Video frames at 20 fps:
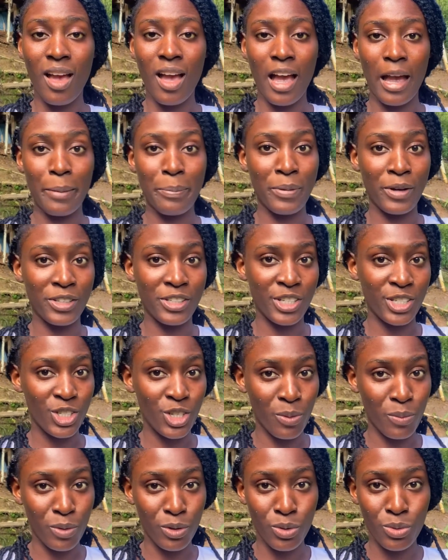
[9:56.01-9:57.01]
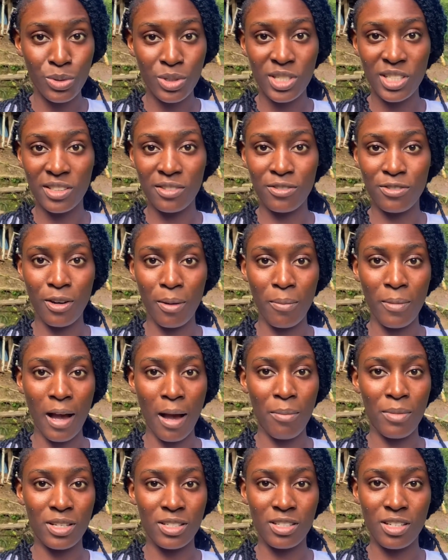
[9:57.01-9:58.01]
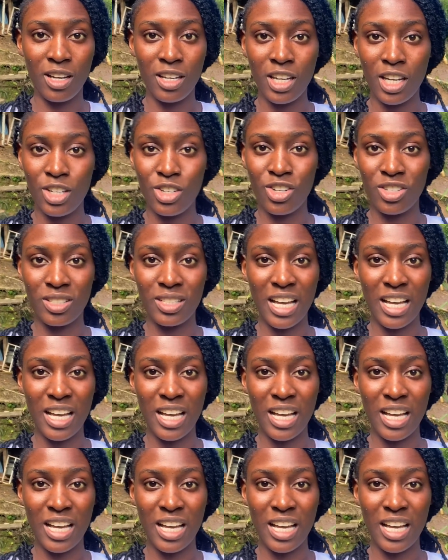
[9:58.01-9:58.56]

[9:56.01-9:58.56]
I purchased some gluten from Amazon and just